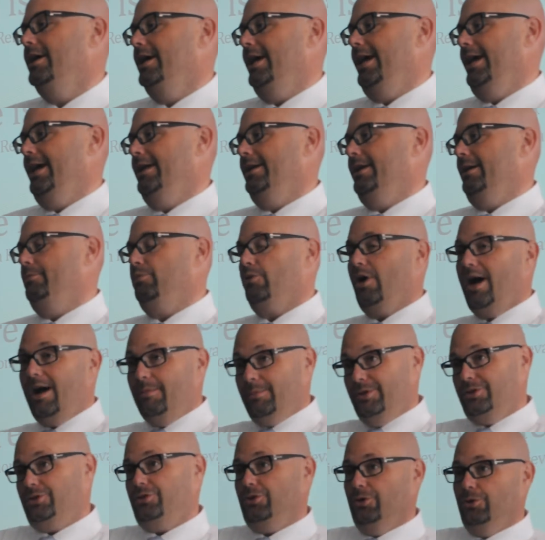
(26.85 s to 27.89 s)
And I
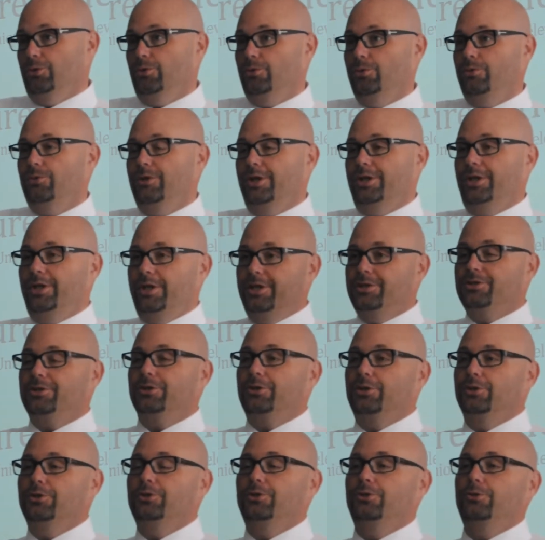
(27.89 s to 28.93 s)
promise you that it is a
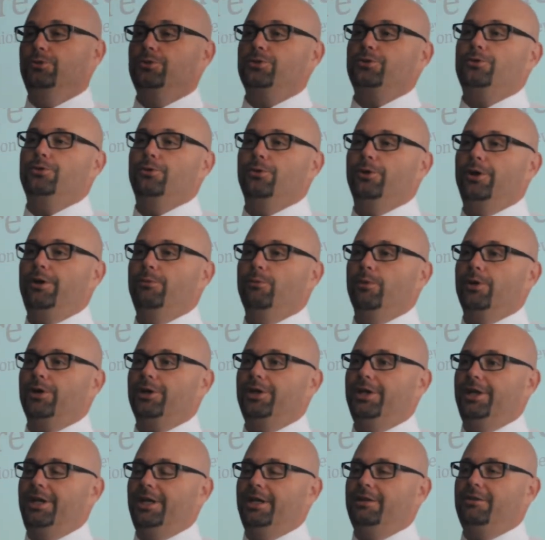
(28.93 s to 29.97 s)
good news story, and we're going
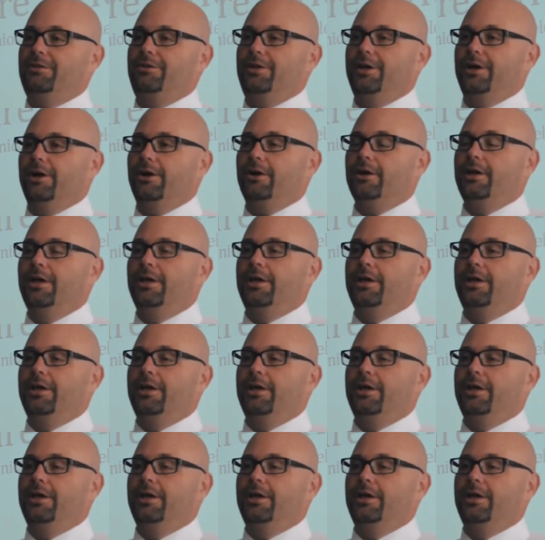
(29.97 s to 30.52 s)
to get there.